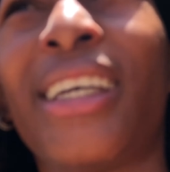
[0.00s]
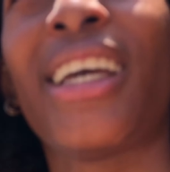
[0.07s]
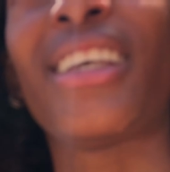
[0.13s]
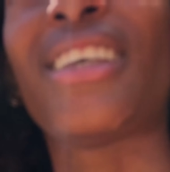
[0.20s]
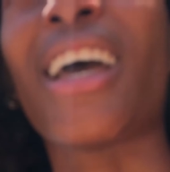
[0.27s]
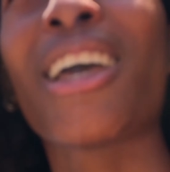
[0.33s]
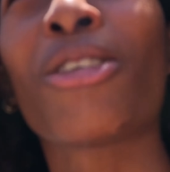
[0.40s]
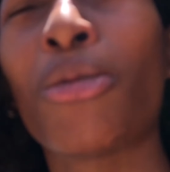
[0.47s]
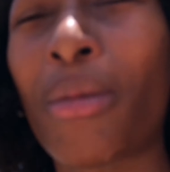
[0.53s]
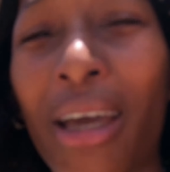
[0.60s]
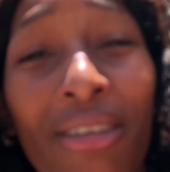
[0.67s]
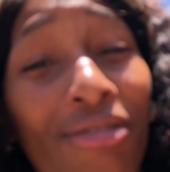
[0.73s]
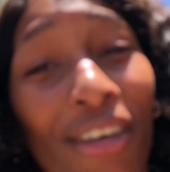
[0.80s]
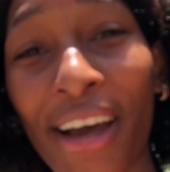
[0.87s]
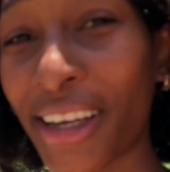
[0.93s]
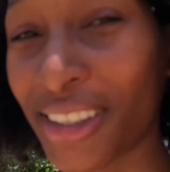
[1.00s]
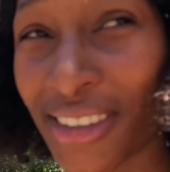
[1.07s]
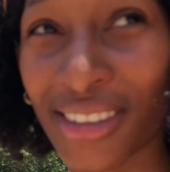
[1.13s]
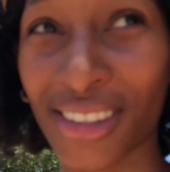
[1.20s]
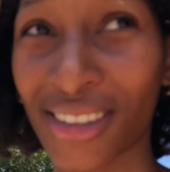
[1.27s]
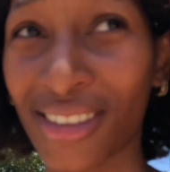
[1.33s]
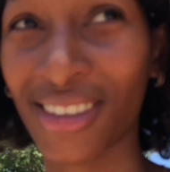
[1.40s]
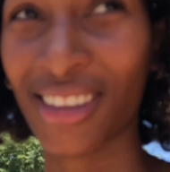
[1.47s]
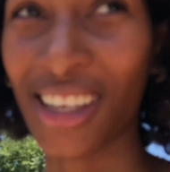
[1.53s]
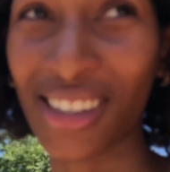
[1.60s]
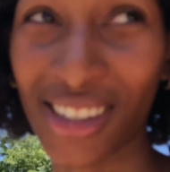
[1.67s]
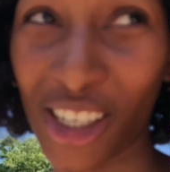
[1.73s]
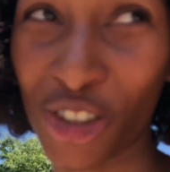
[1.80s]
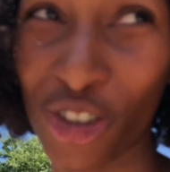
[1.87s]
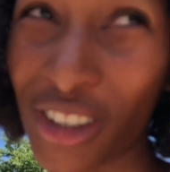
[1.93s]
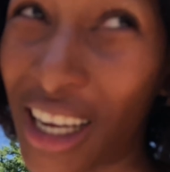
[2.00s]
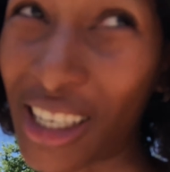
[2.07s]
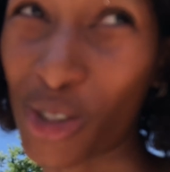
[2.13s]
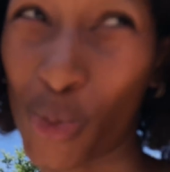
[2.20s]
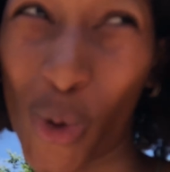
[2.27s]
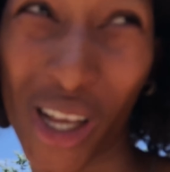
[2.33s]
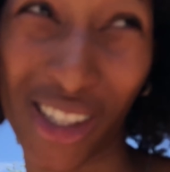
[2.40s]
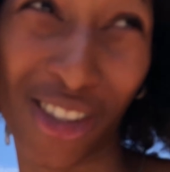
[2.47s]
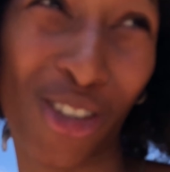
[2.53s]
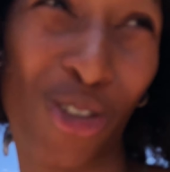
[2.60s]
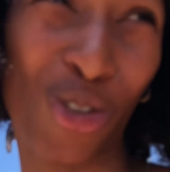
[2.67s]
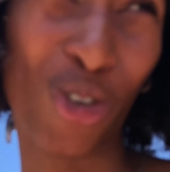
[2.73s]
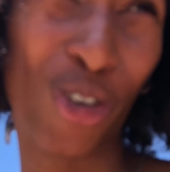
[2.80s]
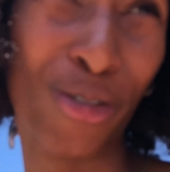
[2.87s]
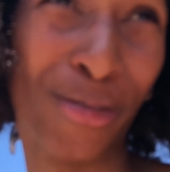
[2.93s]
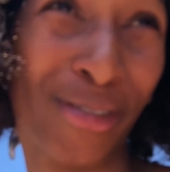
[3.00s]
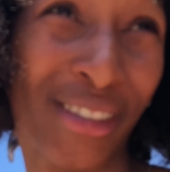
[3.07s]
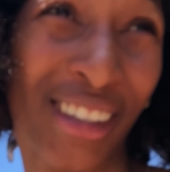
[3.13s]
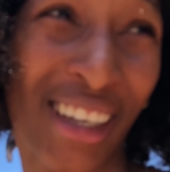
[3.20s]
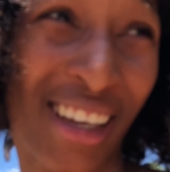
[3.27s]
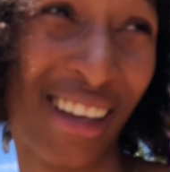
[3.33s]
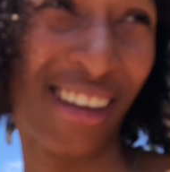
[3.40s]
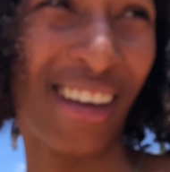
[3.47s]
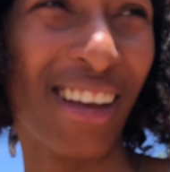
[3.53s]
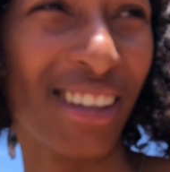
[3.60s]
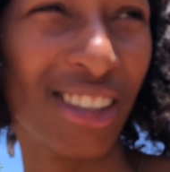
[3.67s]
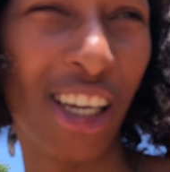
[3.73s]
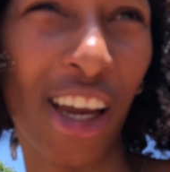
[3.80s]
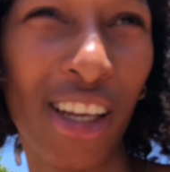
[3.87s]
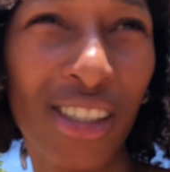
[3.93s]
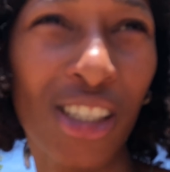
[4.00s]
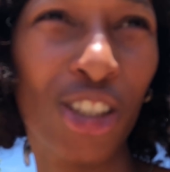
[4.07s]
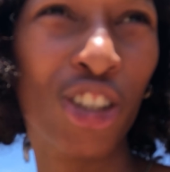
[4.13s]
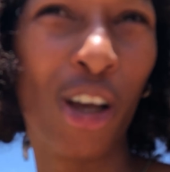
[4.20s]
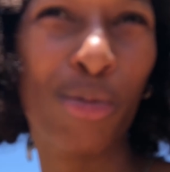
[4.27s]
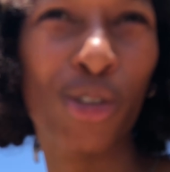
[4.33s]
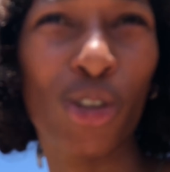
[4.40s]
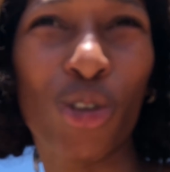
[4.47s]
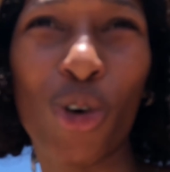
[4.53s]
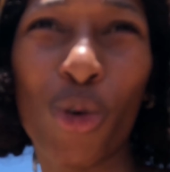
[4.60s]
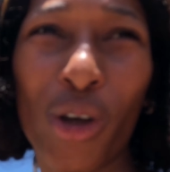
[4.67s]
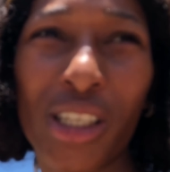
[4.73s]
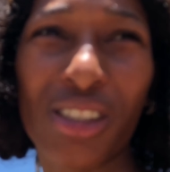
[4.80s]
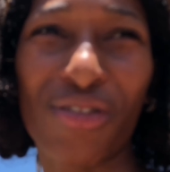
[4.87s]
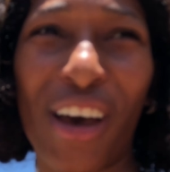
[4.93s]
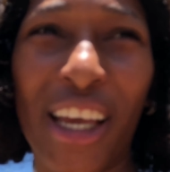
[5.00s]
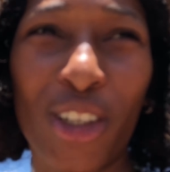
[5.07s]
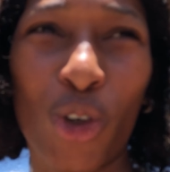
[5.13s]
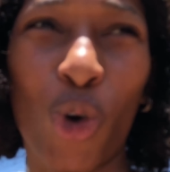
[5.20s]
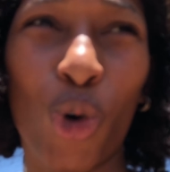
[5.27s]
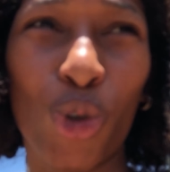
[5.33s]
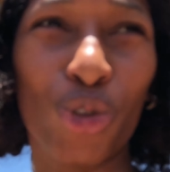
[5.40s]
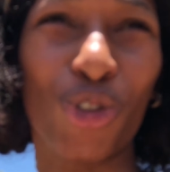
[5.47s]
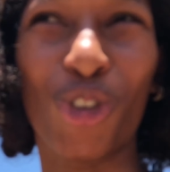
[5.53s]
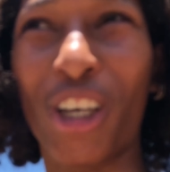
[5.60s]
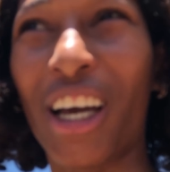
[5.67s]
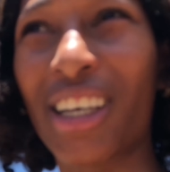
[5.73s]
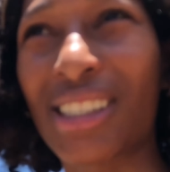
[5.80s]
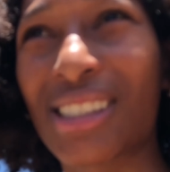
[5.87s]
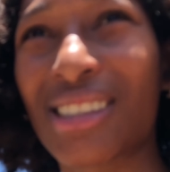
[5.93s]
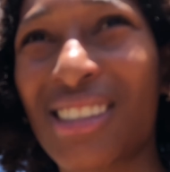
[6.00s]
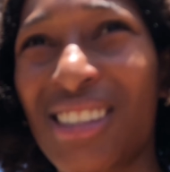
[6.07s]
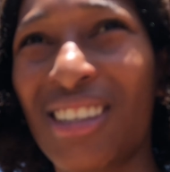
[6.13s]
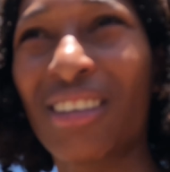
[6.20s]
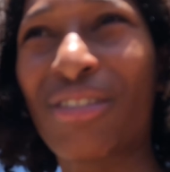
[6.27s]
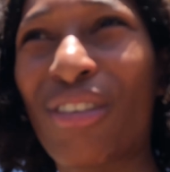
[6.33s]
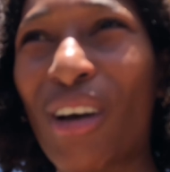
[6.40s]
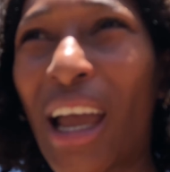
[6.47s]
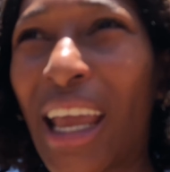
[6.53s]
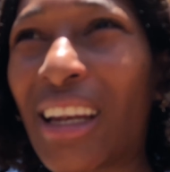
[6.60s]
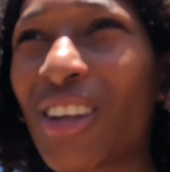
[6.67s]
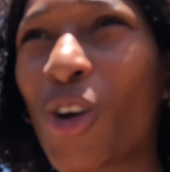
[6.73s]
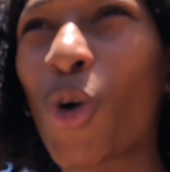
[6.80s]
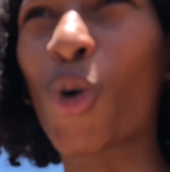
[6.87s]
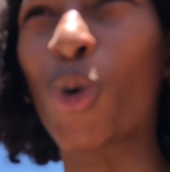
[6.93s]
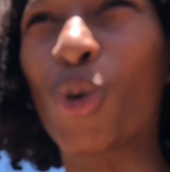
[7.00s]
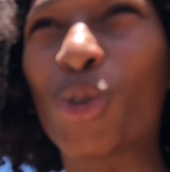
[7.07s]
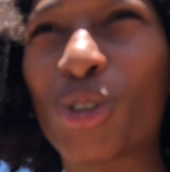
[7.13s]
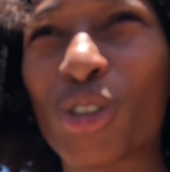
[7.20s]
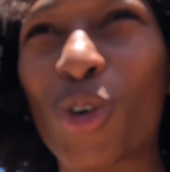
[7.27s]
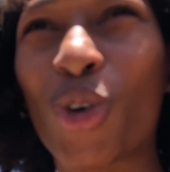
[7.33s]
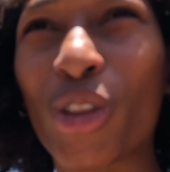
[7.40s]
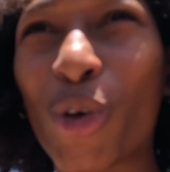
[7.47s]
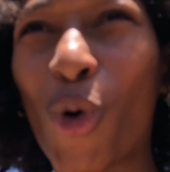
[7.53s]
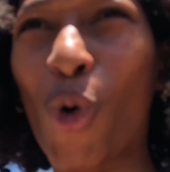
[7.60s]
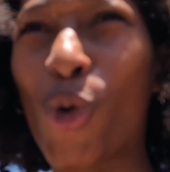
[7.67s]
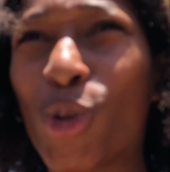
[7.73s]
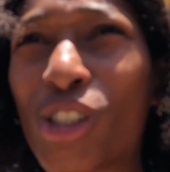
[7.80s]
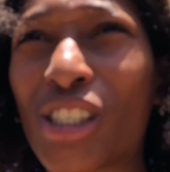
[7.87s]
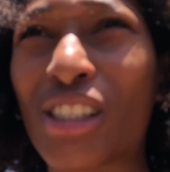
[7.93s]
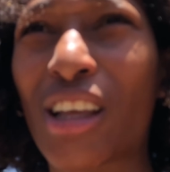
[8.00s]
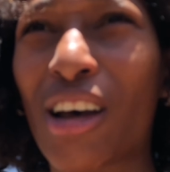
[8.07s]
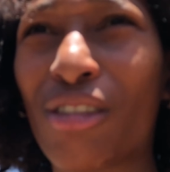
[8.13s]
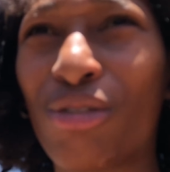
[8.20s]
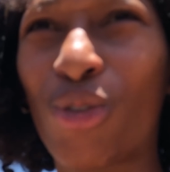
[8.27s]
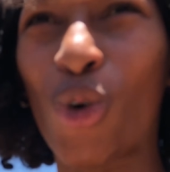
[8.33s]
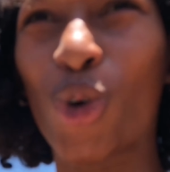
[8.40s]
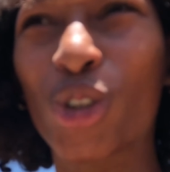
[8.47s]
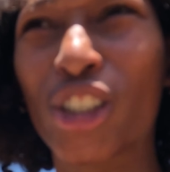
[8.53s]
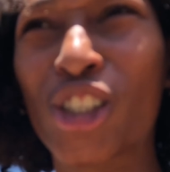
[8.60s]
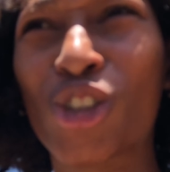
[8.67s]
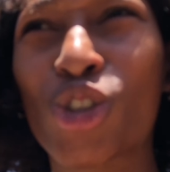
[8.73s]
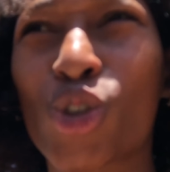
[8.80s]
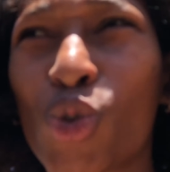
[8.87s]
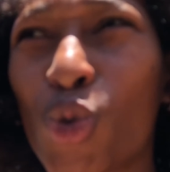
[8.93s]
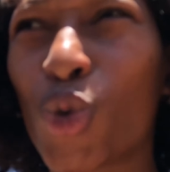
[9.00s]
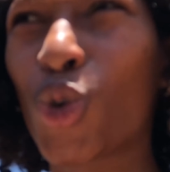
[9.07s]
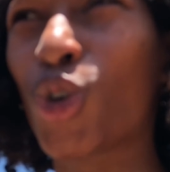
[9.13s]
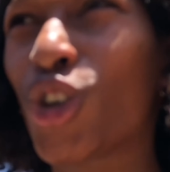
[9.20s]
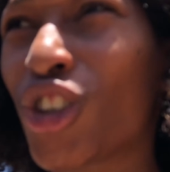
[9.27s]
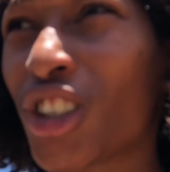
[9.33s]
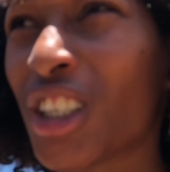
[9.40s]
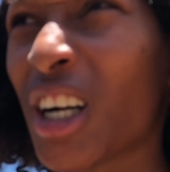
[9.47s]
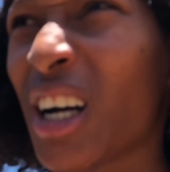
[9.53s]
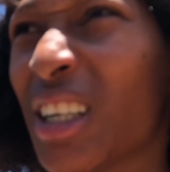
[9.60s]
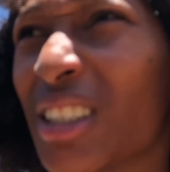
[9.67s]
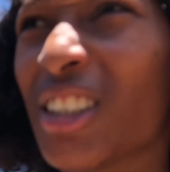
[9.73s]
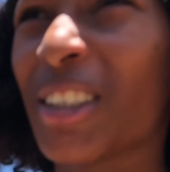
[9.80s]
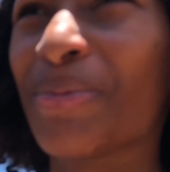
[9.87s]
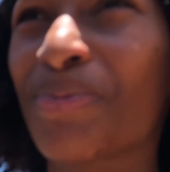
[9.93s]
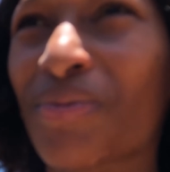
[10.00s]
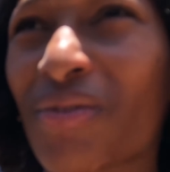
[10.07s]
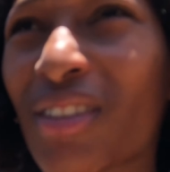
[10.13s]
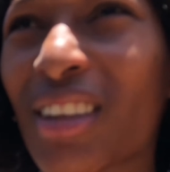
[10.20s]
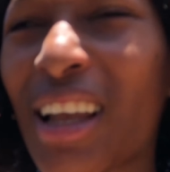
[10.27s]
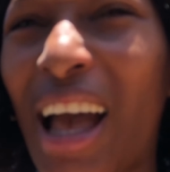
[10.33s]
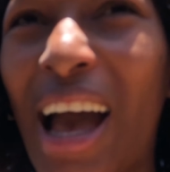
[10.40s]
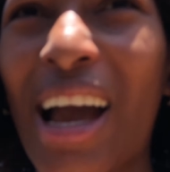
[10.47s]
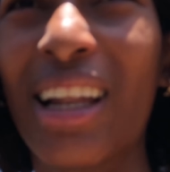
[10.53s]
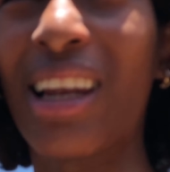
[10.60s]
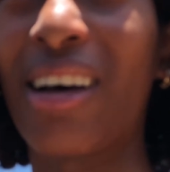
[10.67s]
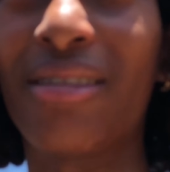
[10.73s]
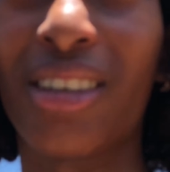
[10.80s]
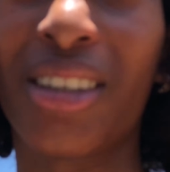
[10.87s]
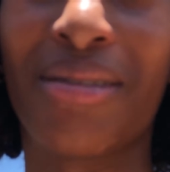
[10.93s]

yeah you might find things that you guys want you know charity shops you'll always find gold you guys find gold all the old stuff old in school i love it